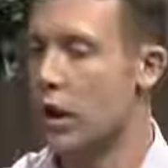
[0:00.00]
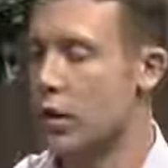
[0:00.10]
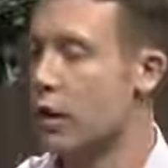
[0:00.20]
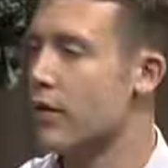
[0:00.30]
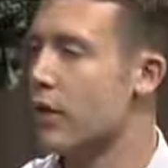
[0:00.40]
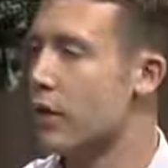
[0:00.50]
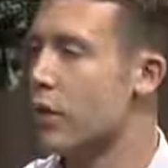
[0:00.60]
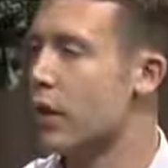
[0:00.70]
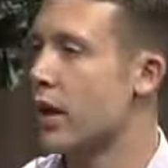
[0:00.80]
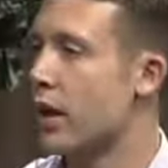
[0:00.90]
you have to
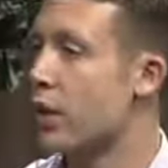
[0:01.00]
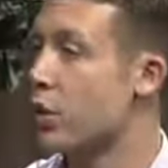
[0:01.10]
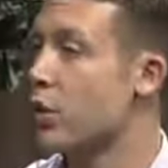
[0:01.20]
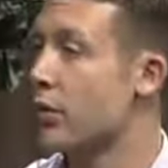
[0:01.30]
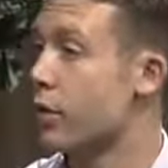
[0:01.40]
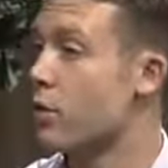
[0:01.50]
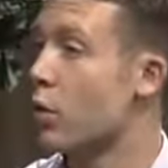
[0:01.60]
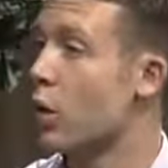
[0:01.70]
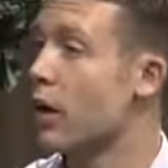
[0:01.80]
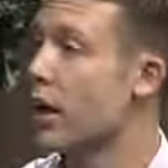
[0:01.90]
do an ethical review
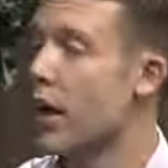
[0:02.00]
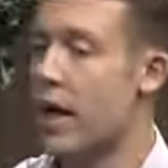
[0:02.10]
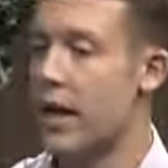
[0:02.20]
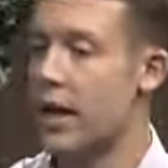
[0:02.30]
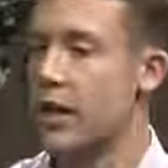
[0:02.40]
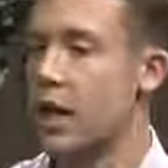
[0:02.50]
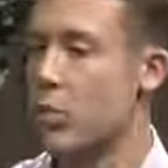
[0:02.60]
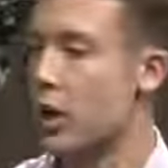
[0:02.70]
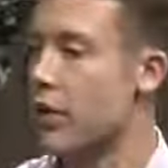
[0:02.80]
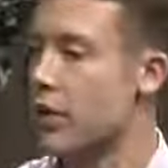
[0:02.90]
board. And in
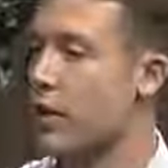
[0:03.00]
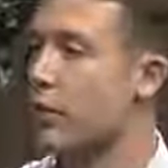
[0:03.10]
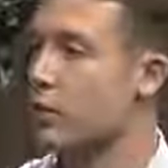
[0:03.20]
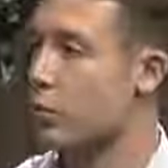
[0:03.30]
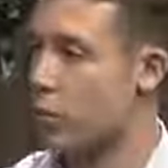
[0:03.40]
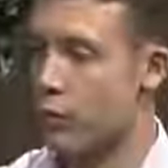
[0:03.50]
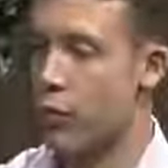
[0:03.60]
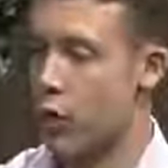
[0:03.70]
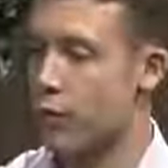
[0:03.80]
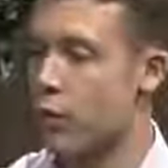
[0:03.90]
that process,
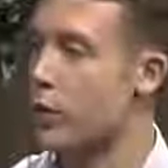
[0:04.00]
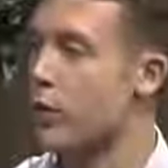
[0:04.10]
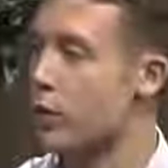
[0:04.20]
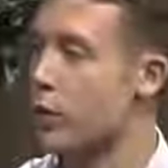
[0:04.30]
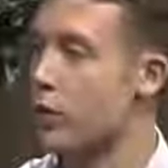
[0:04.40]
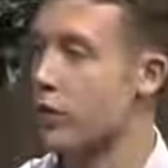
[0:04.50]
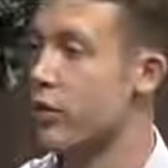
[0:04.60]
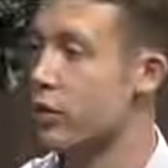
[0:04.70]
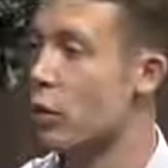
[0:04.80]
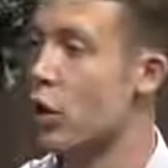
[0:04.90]
part of what you have to do is
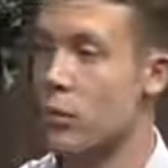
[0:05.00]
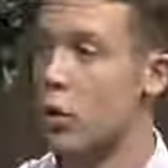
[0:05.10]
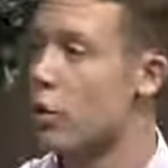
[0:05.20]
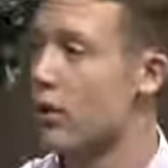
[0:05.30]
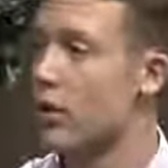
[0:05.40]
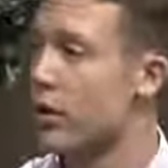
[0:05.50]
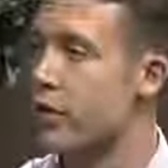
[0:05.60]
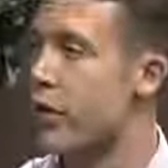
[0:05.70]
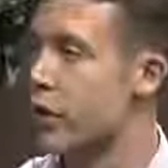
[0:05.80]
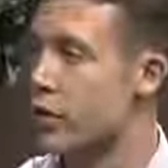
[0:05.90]
inform whoever it
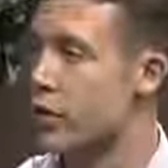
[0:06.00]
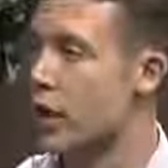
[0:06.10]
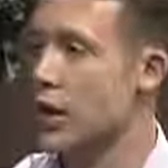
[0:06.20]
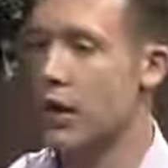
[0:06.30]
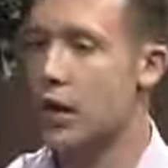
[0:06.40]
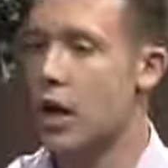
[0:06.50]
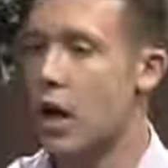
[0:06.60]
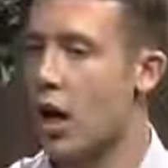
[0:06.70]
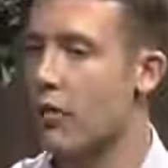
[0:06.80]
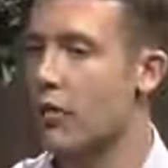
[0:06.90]
is that you're studying
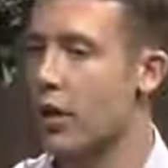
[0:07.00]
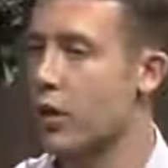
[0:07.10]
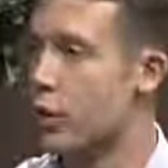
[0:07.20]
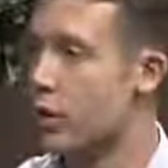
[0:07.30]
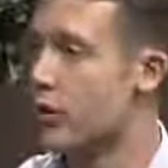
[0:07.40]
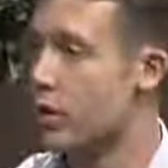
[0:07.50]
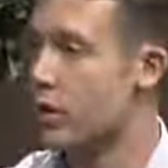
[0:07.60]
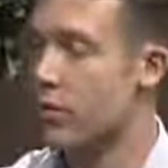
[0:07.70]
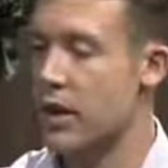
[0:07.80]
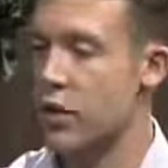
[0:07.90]
you have
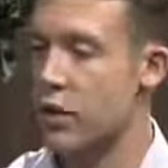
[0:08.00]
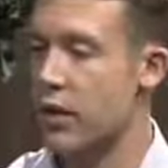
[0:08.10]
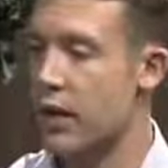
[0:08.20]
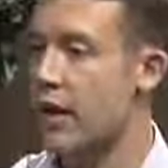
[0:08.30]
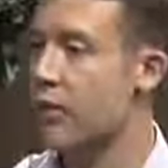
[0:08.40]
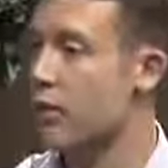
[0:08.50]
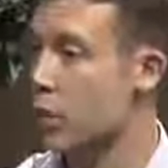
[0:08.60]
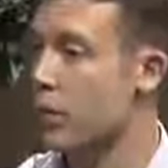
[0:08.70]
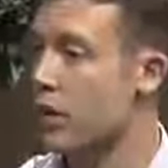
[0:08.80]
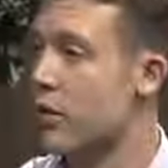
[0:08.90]
to make sure that they have
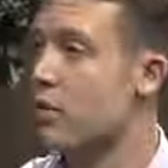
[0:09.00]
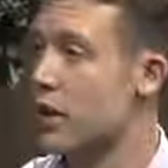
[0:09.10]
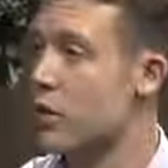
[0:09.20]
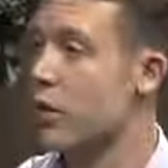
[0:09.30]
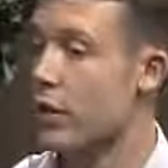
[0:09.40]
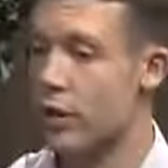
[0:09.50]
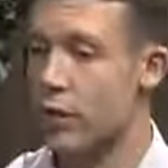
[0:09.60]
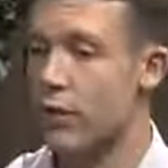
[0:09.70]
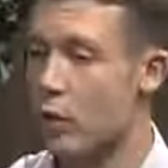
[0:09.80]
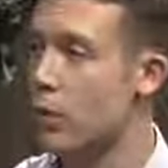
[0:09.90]
informed consent, make sure that they're
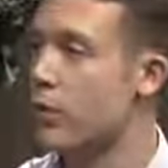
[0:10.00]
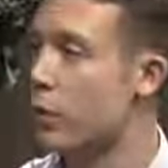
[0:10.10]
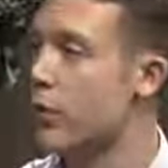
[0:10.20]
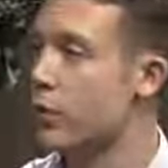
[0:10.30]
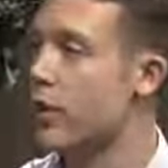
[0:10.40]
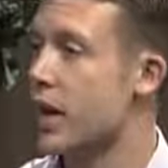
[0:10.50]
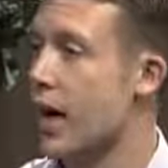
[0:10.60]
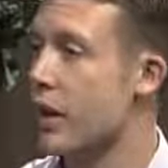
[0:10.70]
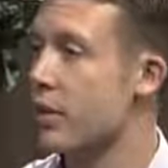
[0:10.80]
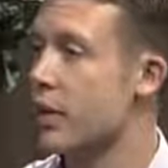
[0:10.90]
informed of what's going to
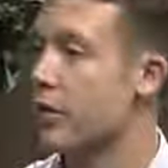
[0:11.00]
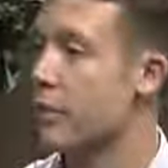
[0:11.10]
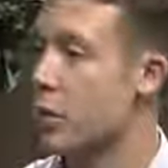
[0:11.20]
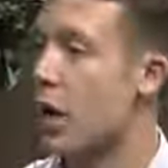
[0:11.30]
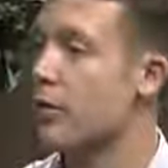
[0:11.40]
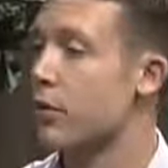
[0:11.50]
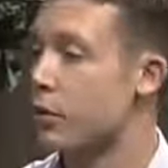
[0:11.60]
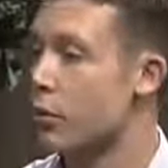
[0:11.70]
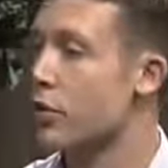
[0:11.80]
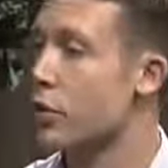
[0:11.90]
happen perhaps as
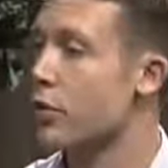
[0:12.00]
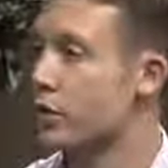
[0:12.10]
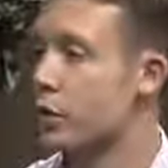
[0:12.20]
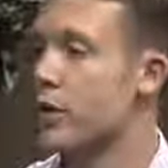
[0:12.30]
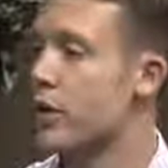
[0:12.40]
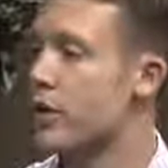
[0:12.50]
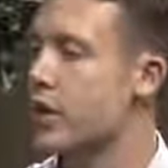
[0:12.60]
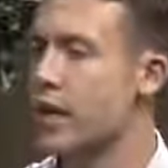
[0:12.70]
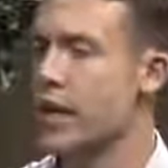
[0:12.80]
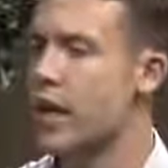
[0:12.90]
a result of doing the
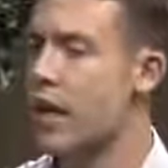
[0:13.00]
study.